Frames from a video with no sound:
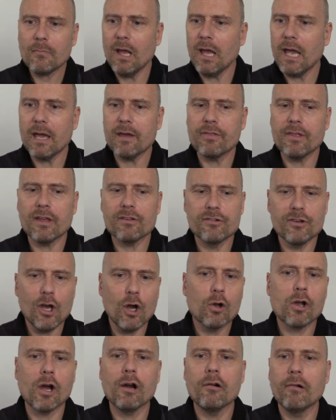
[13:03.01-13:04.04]
And there's
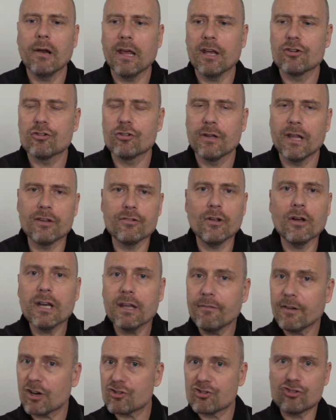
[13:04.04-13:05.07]
no correlation. There's not
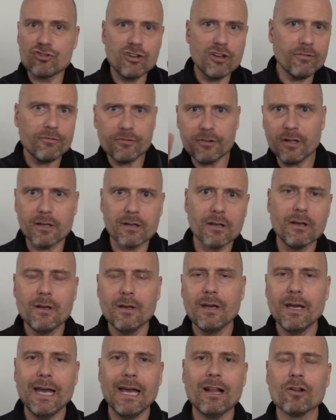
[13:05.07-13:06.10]
even a shifted
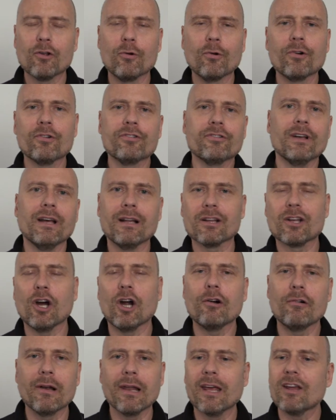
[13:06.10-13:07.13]
Al Gore-style
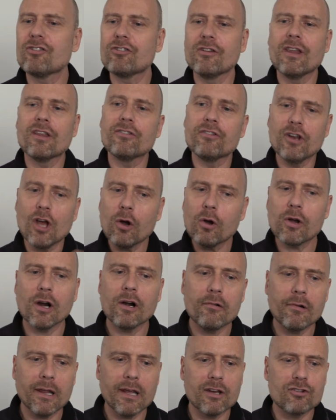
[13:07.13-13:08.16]
correlation. There's no
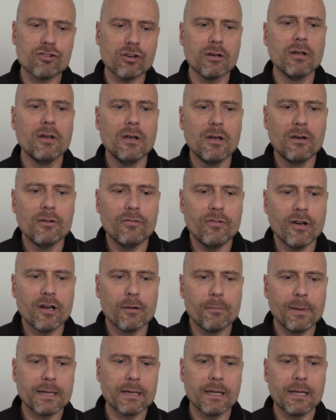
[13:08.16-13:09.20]
correlation
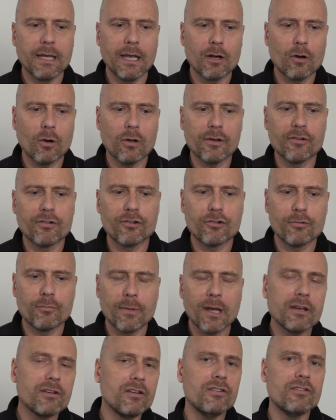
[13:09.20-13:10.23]
fundamentally at all. This is from
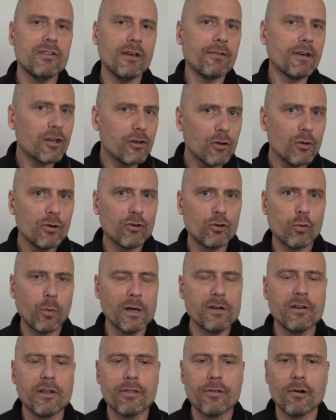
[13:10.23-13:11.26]
1972 to
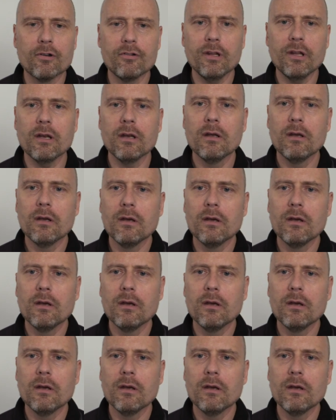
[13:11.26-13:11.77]
2013.